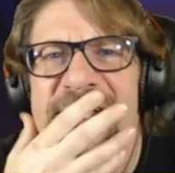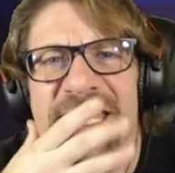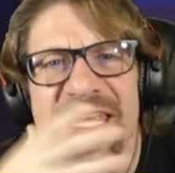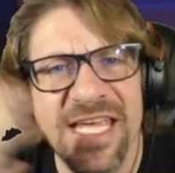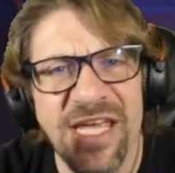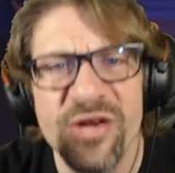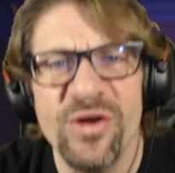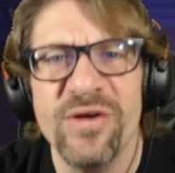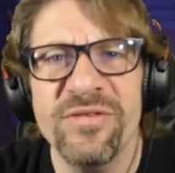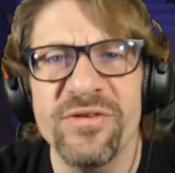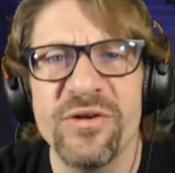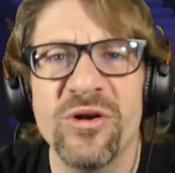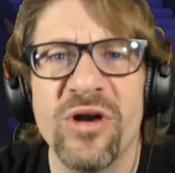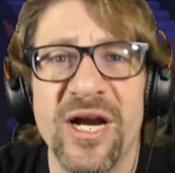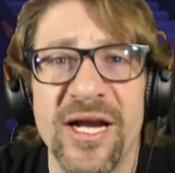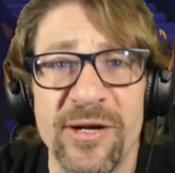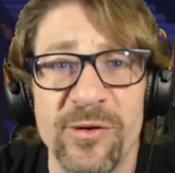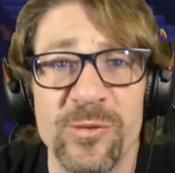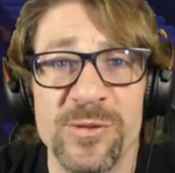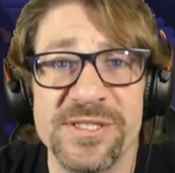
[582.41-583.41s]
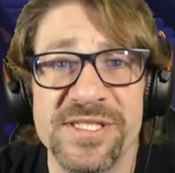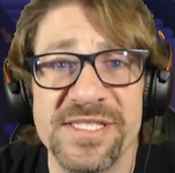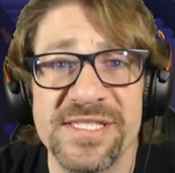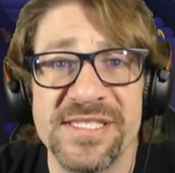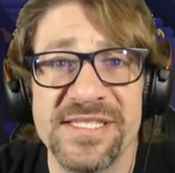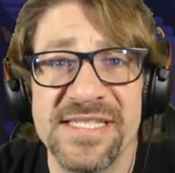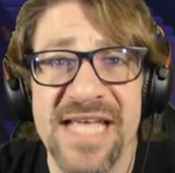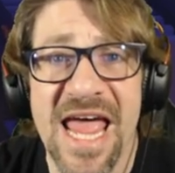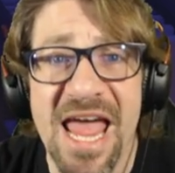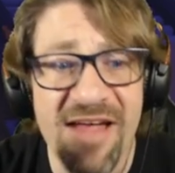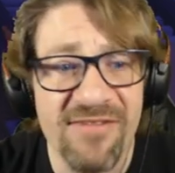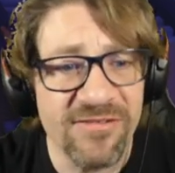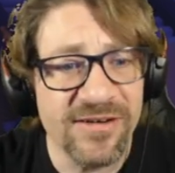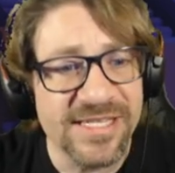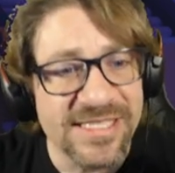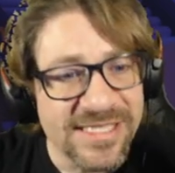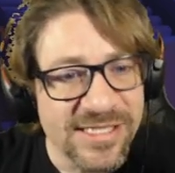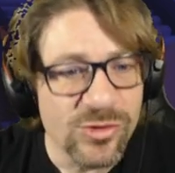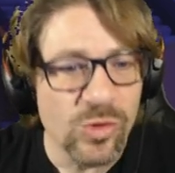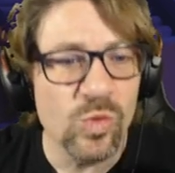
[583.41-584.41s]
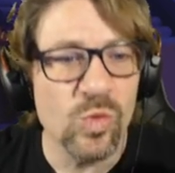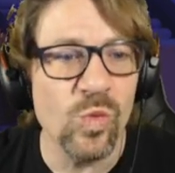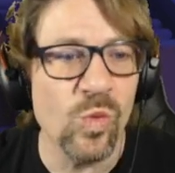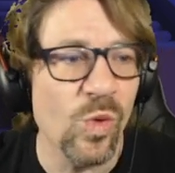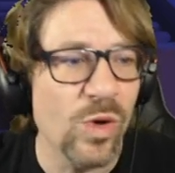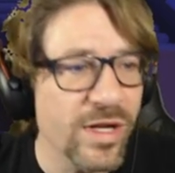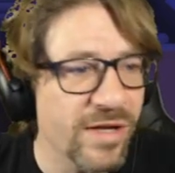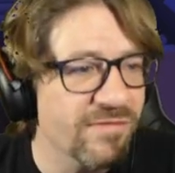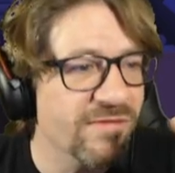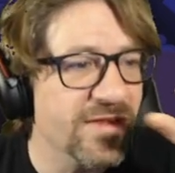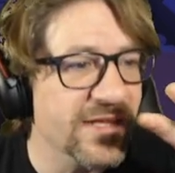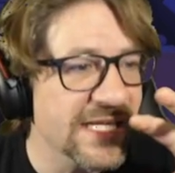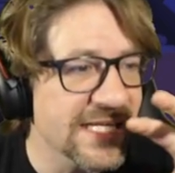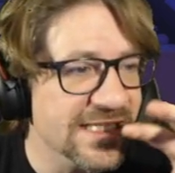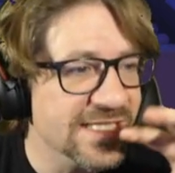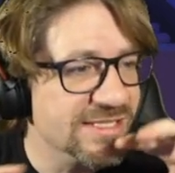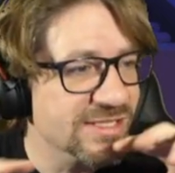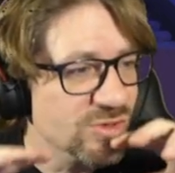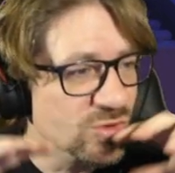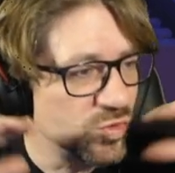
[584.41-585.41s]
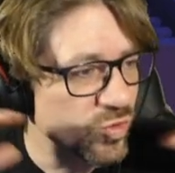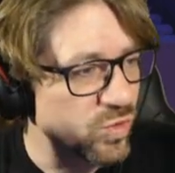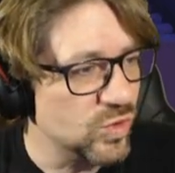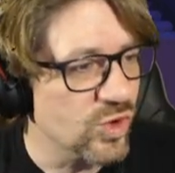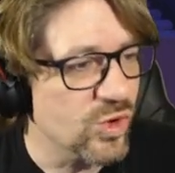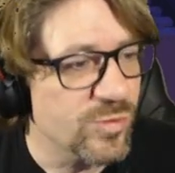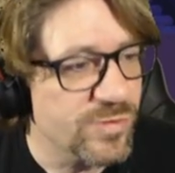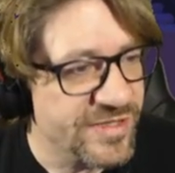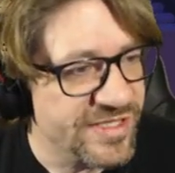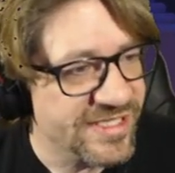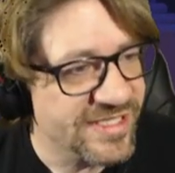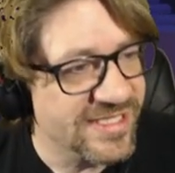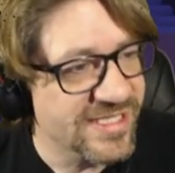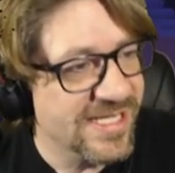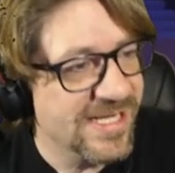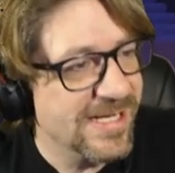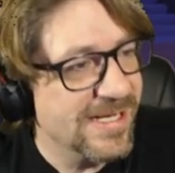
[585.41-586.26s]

Get off your high horses. Every single one of these groups,